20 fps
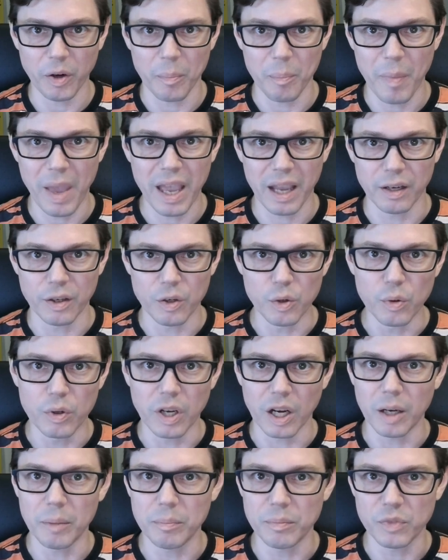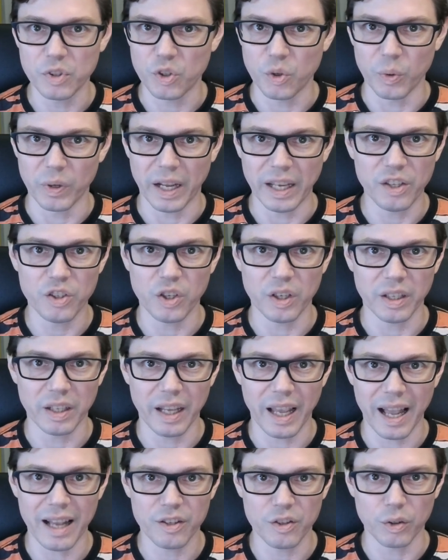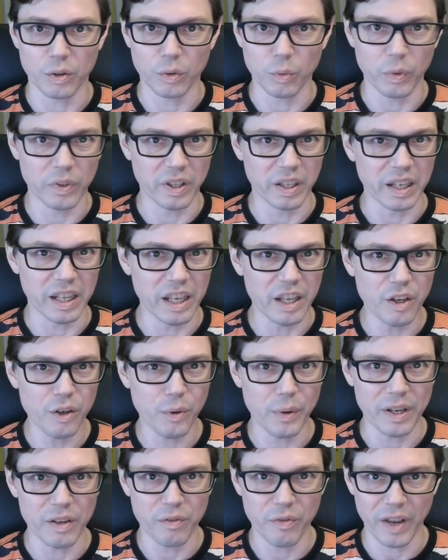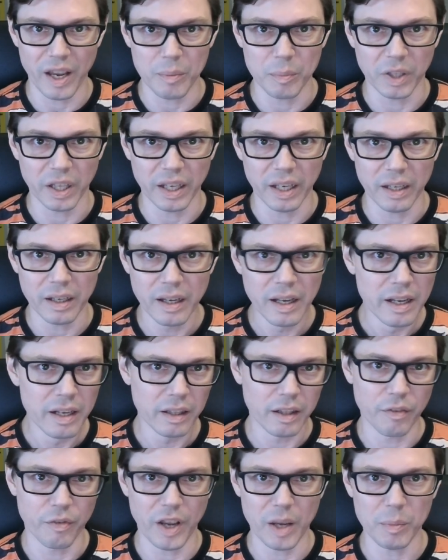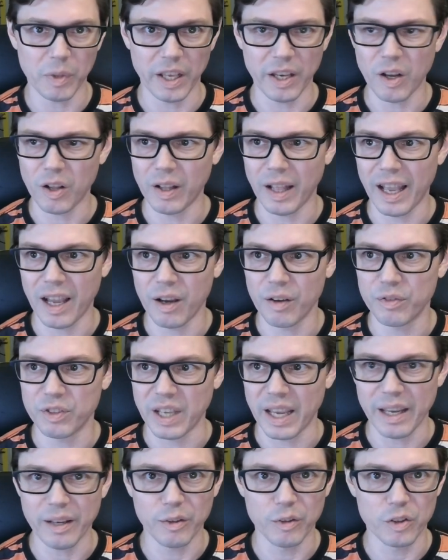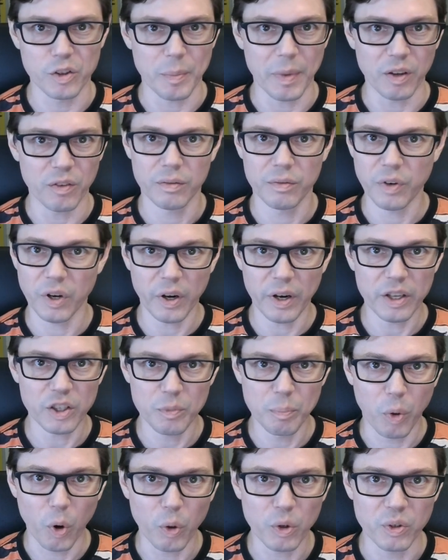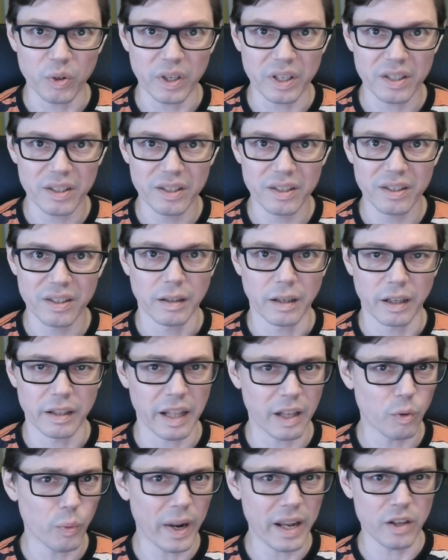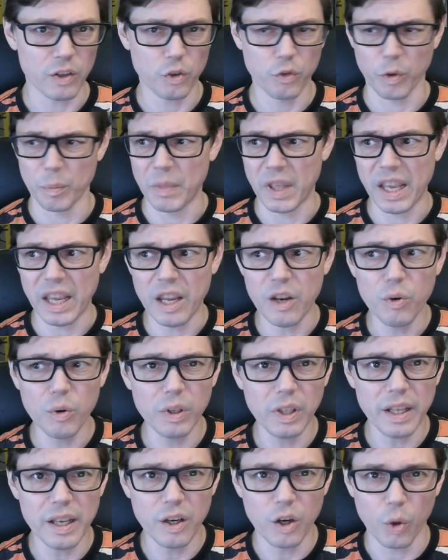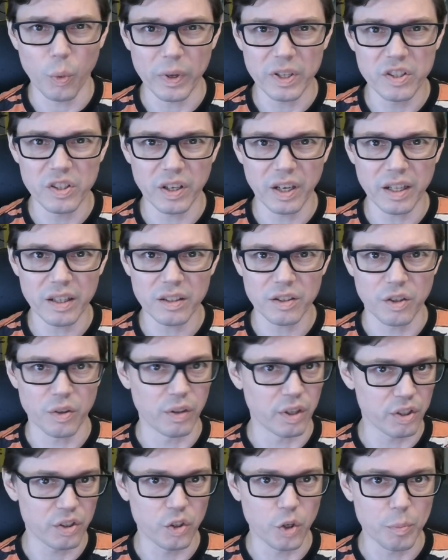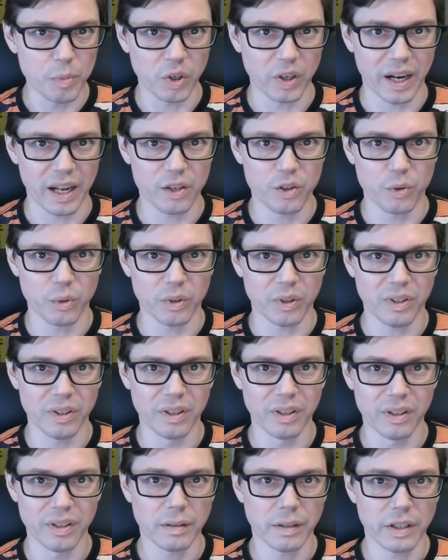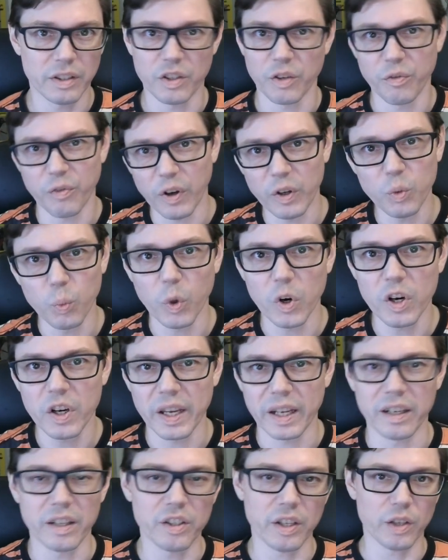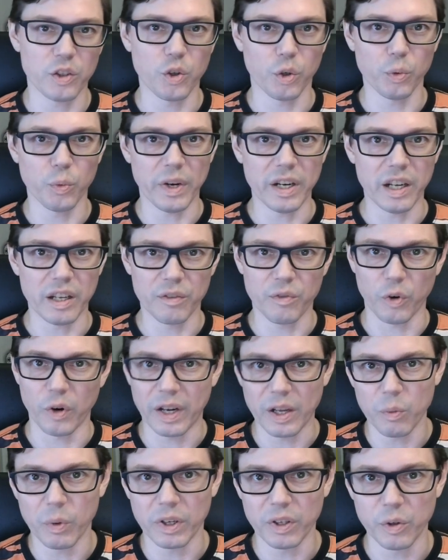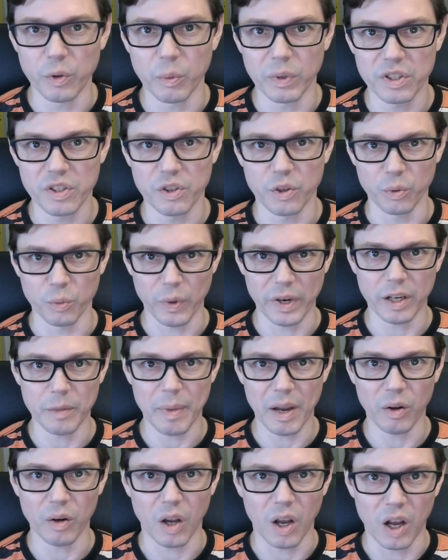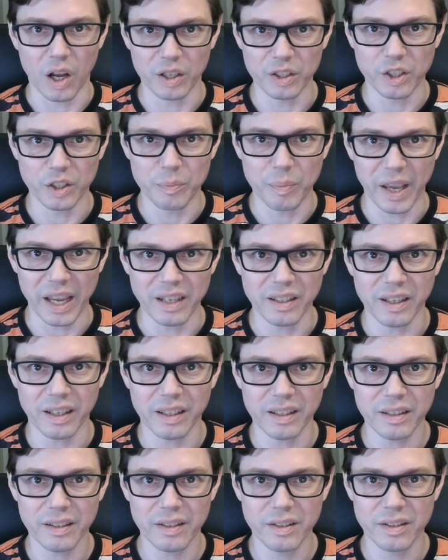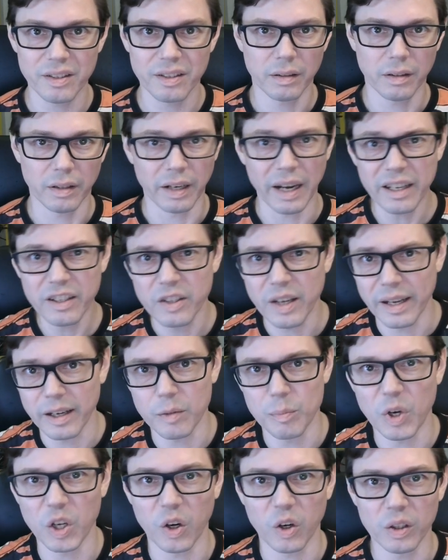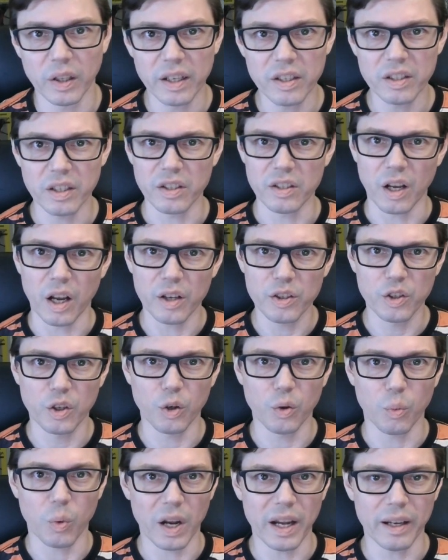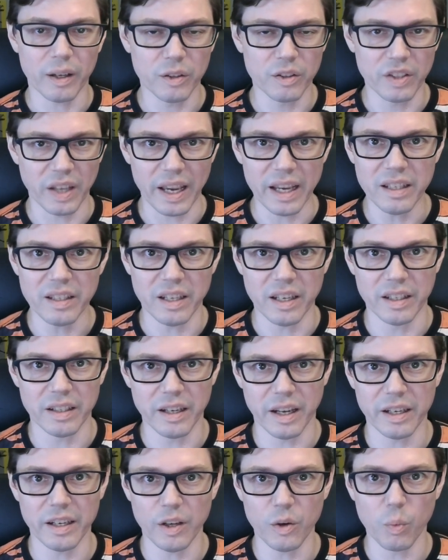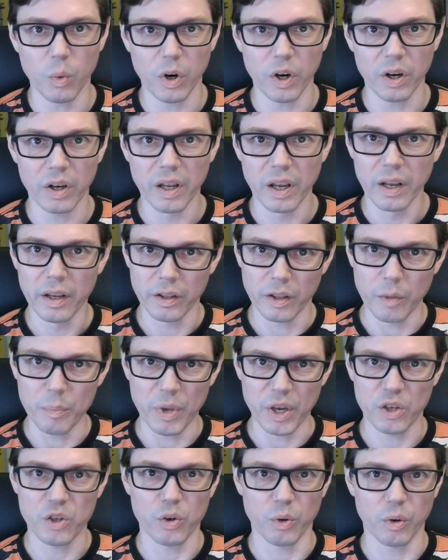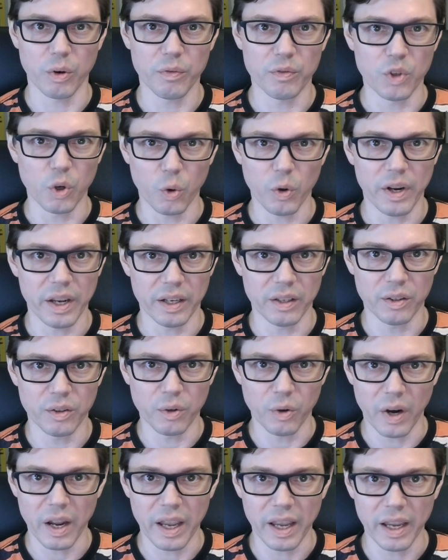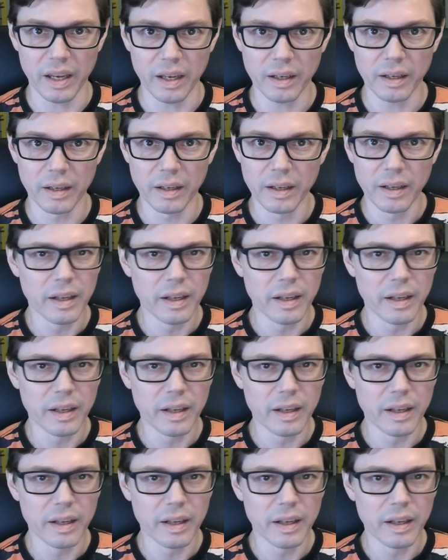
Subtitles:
a man who comes to an ancient castle with an eerie family. The family all have tales about various portraits, and they range from the eerily coincident to the supernatural. It's a fun work and essential reading for anyone who wants to read about haunted paintings. The next item on our list is Oscar Wilde's 1890 work, The Picture of Dorian Gray.